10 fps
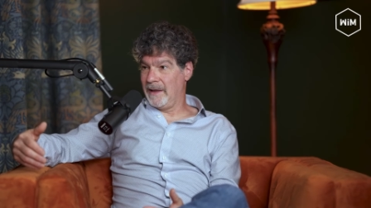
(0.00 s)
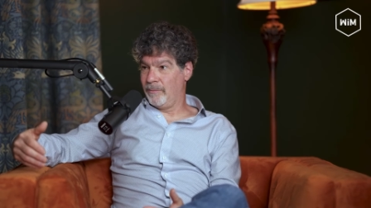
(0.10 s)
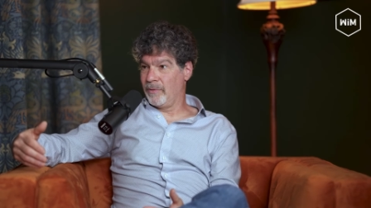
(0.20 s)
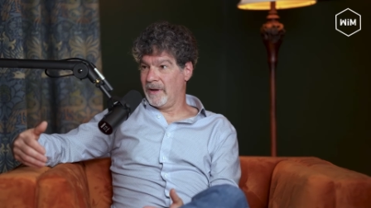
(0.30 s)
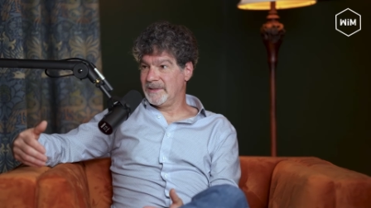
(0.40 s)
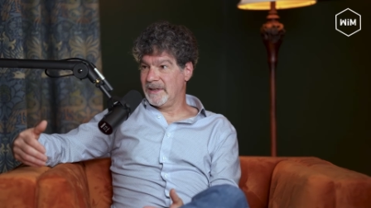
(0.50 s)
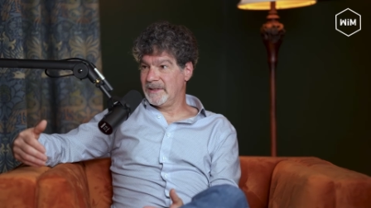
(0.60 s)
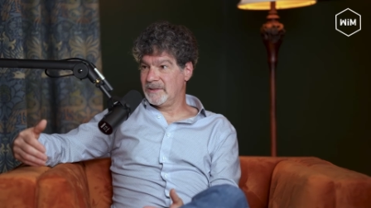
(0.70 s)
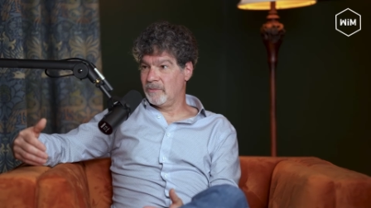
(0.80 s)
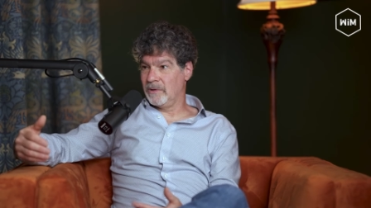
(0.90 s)
that
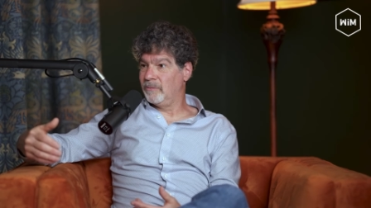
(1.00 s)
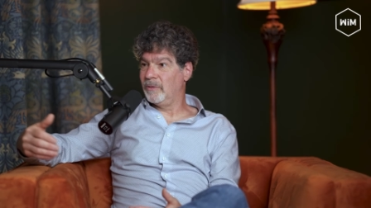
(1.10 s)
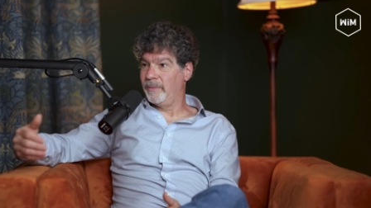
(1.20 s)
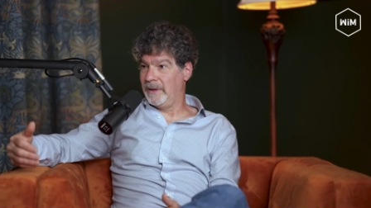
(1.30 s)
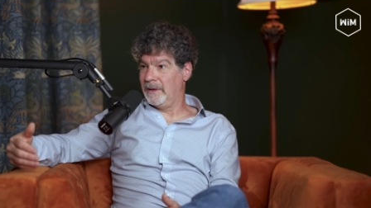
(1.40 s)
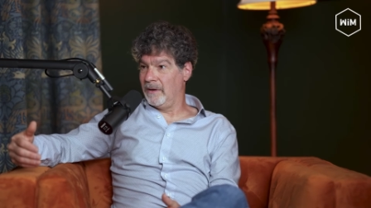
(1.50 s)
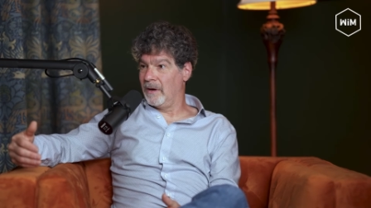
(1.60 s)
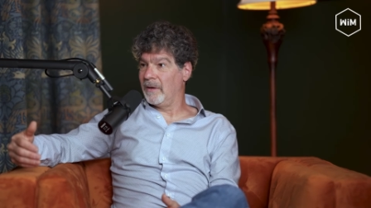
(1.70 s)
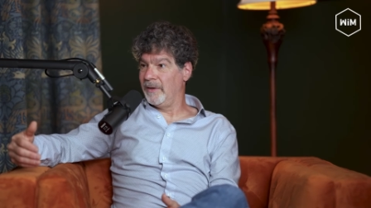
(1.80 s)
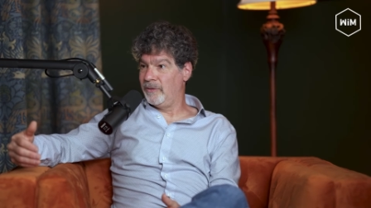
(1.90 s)
process, or it will be
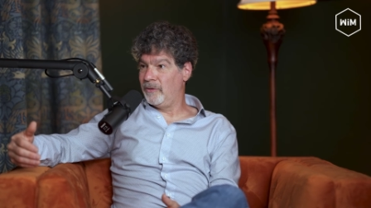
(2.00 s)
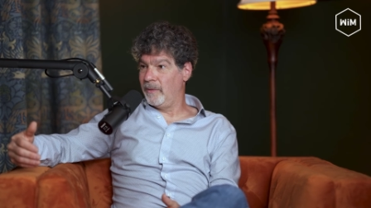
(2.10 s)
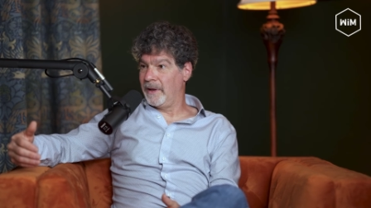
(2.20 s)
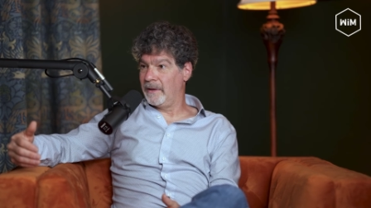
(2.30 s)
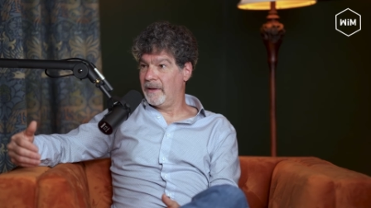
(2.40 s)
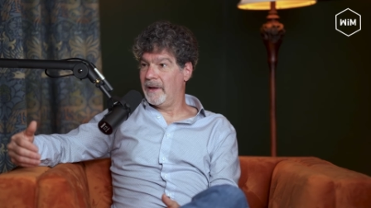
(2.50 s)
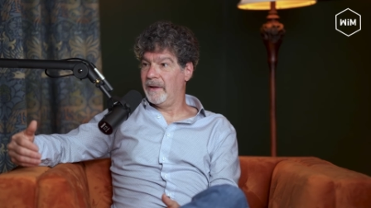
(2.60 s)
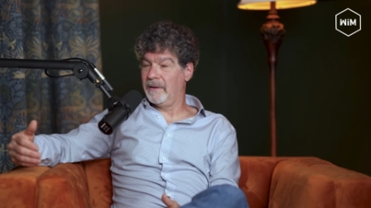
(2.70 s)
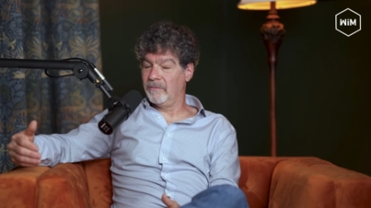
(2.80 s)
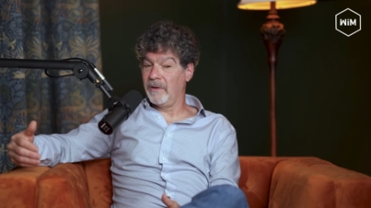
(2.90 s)
our undoing,
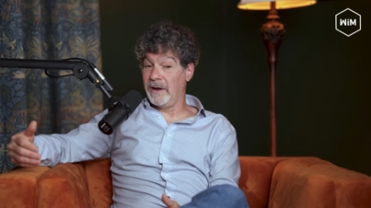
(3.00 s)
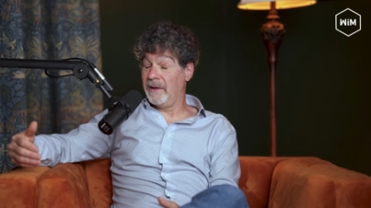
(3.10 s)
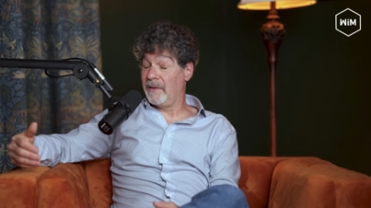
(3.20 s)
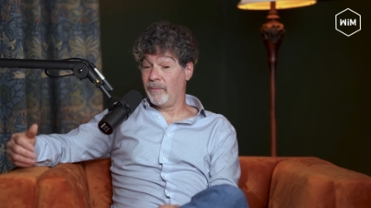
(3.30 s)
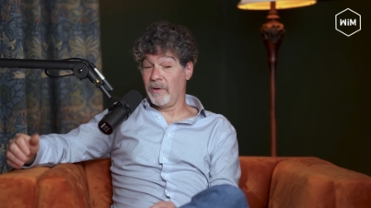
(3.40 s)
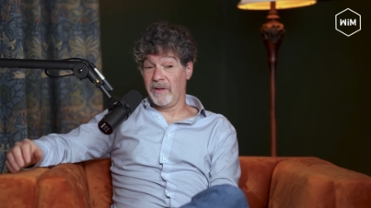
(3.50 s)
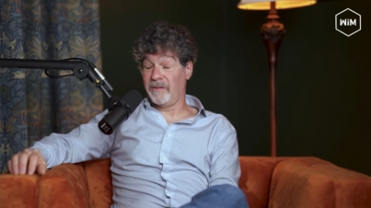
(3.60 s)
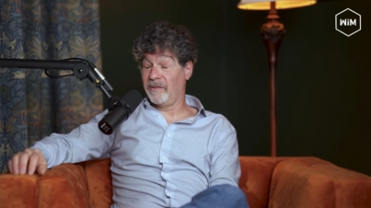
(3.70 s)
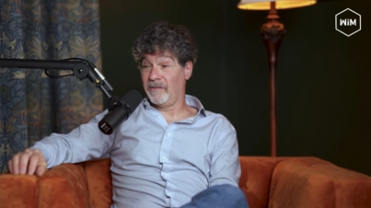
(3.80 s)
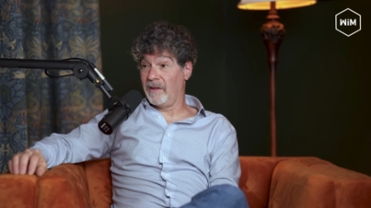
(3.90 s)
and reining in that
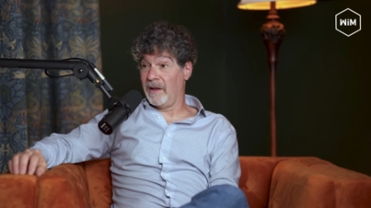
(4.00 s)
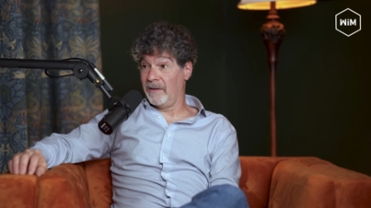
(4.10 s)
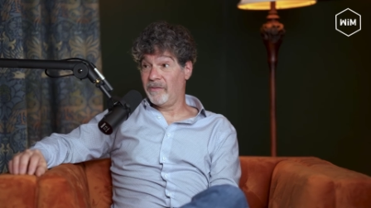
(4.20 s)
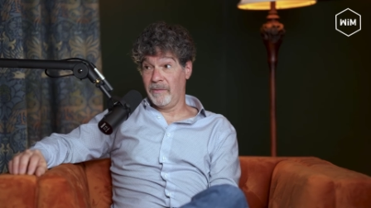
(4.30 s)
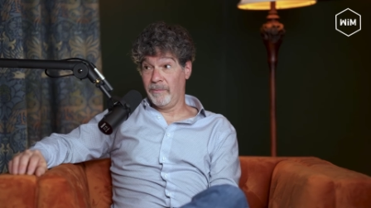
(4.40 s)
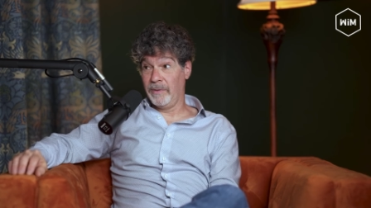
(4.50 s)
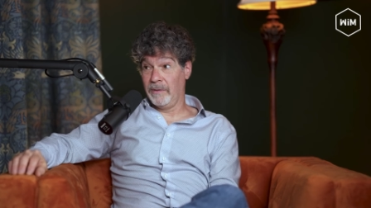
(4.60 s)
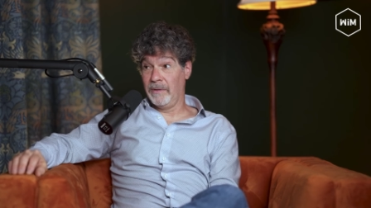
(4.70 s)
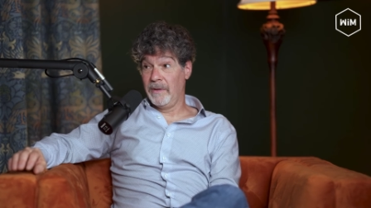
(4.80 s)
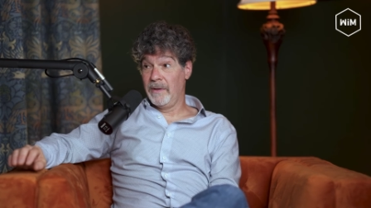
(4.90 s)
process is not a
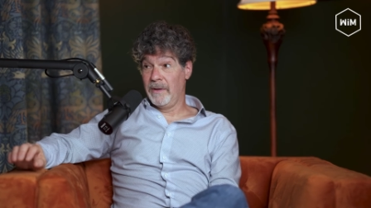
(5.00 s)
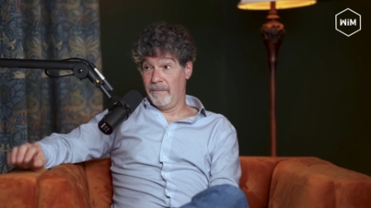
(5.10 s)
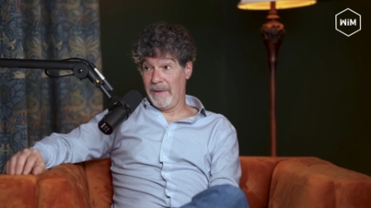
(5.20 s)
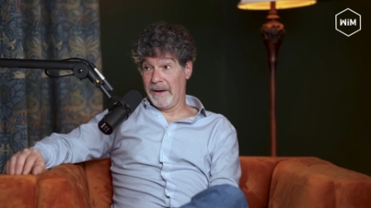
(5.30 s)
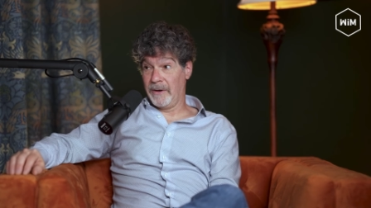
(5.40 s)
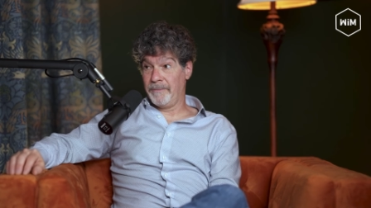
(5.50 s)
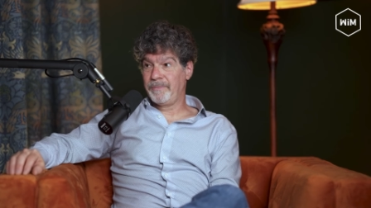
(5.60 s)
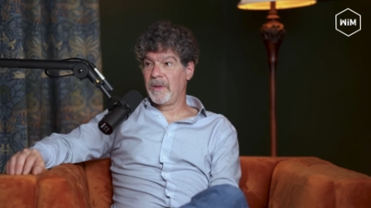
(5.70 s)
simple matter.